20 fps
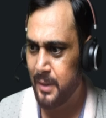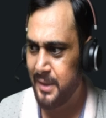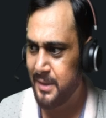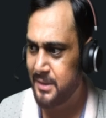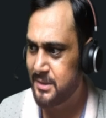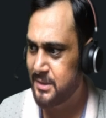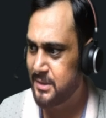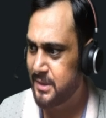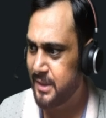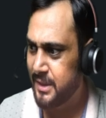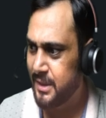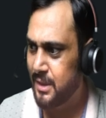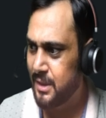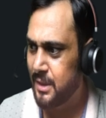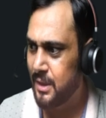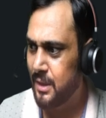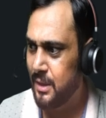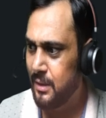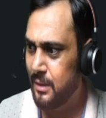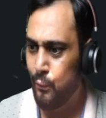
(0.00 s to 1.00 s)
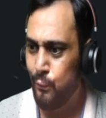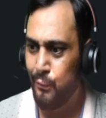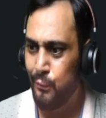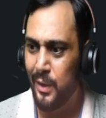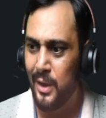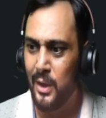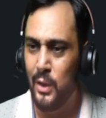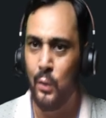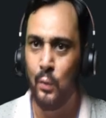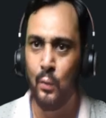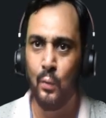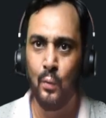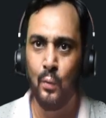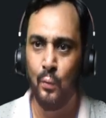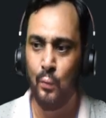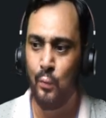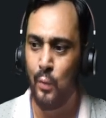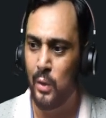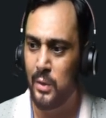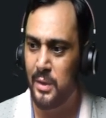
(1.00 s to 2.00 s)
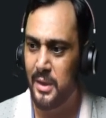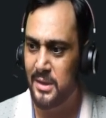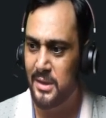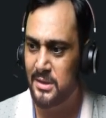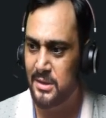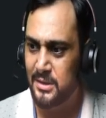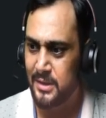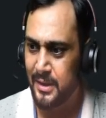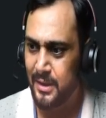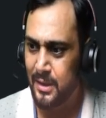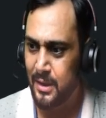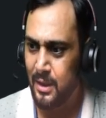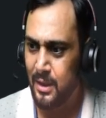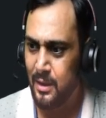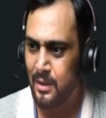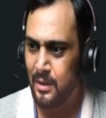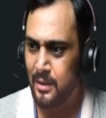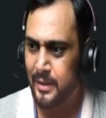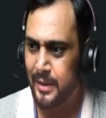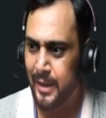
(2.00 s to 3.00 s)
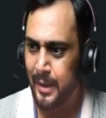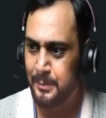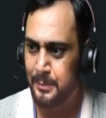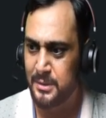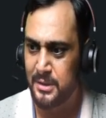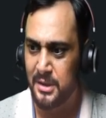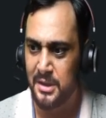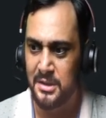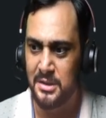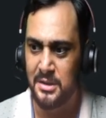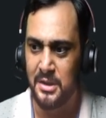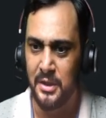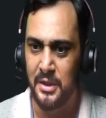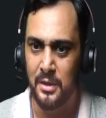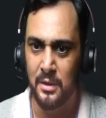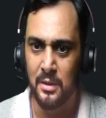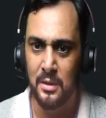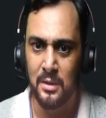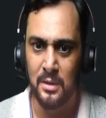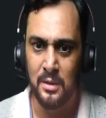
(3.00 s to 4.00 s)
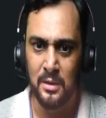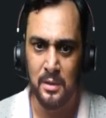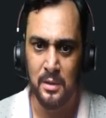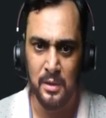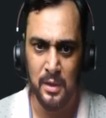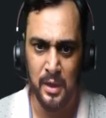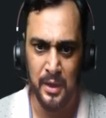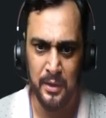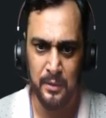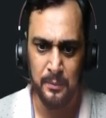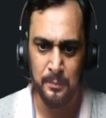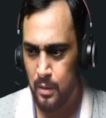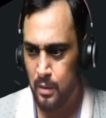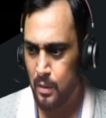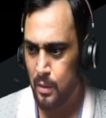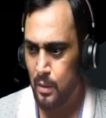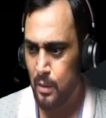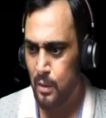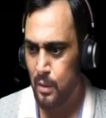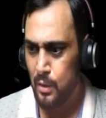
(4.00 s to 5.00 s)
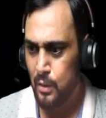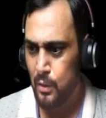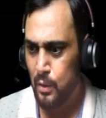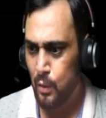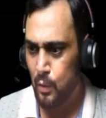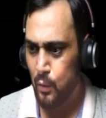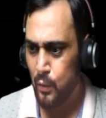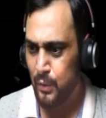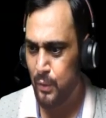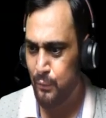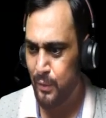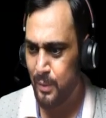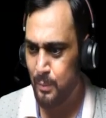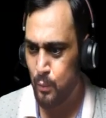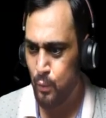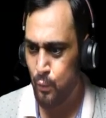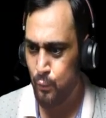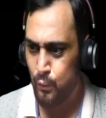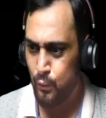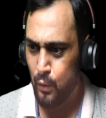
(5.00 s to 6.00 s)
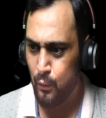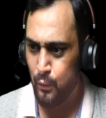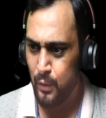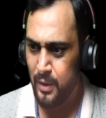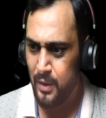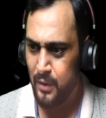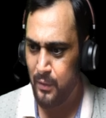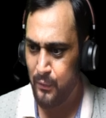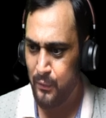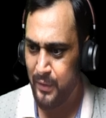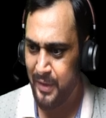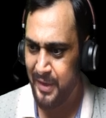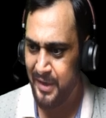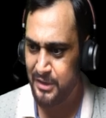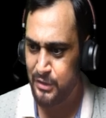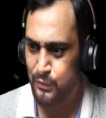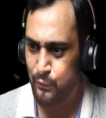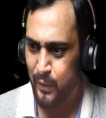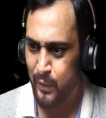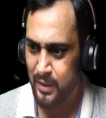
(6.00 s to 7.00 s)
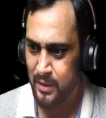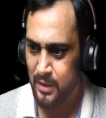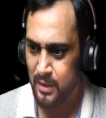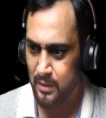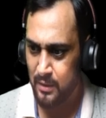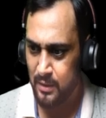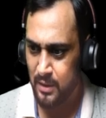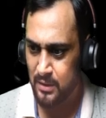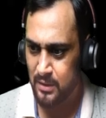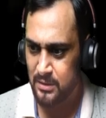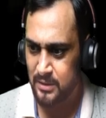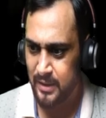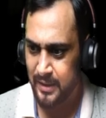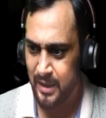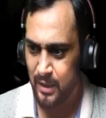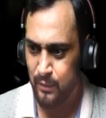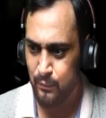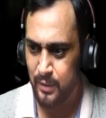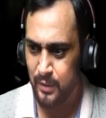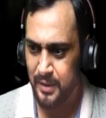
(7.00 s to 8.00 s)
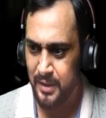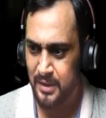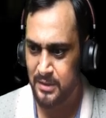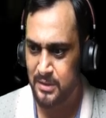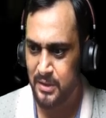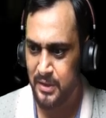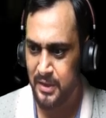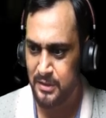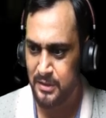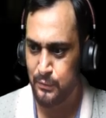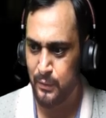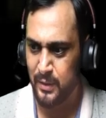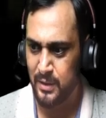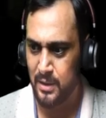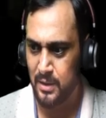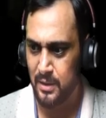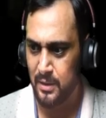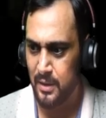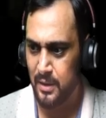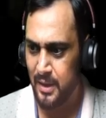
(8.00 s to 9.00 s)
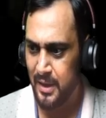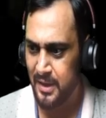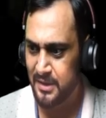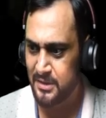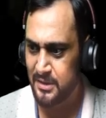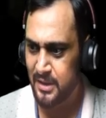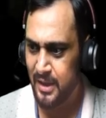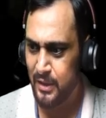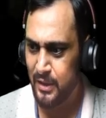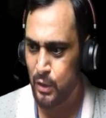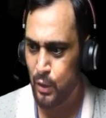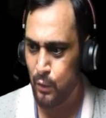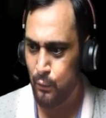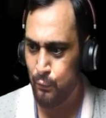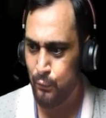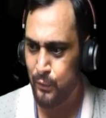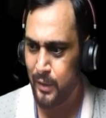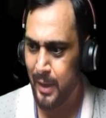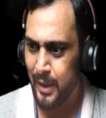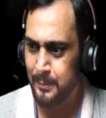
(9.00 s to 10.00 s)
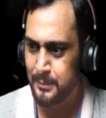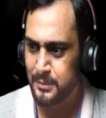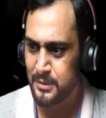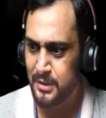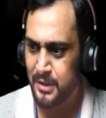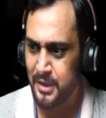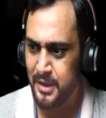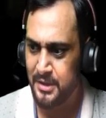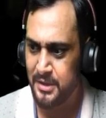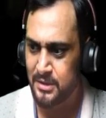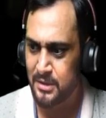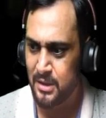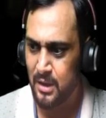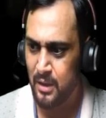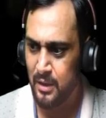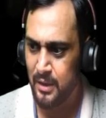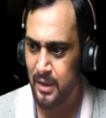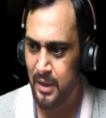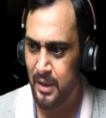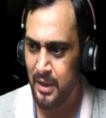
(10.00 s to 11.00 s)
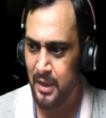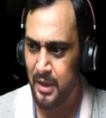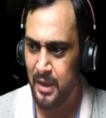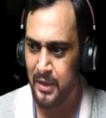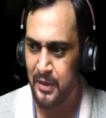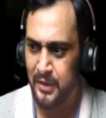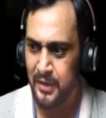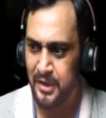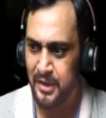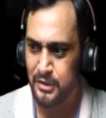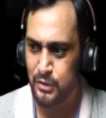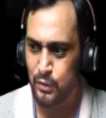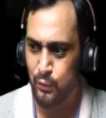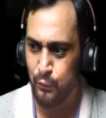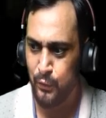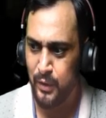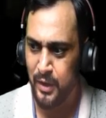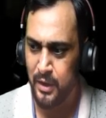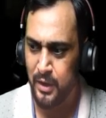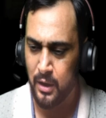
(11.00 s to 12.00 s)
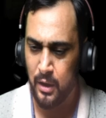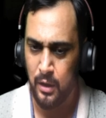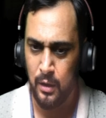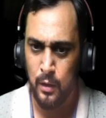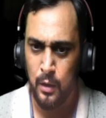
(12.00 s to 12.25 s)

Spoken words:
single value for this single time series data, right? Now, if I move forward, range vector, the second one is range vector, a set of time series containing a range of data